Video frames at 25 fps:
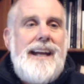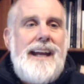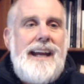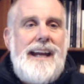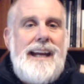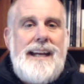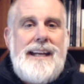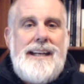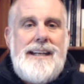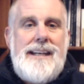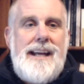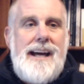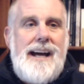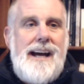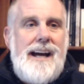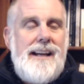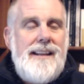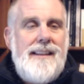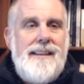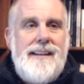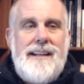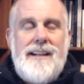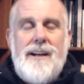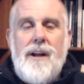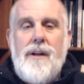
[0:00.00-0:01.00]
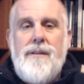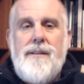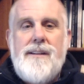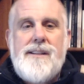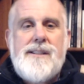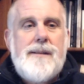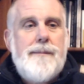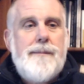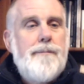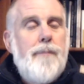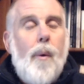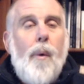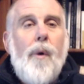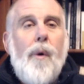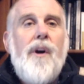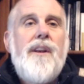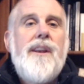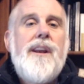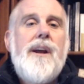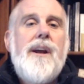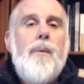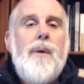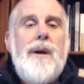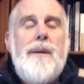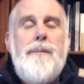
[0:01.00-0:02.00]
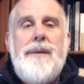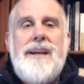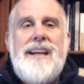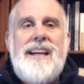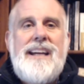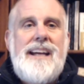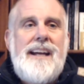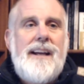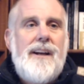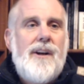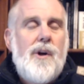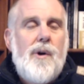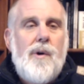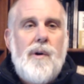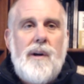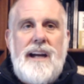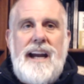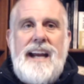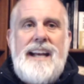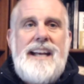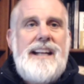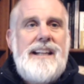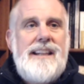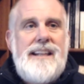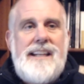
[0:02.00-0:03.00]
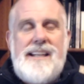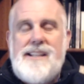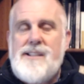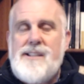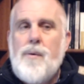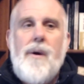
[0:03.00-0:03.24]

And, you know, it's important that we begin creating these,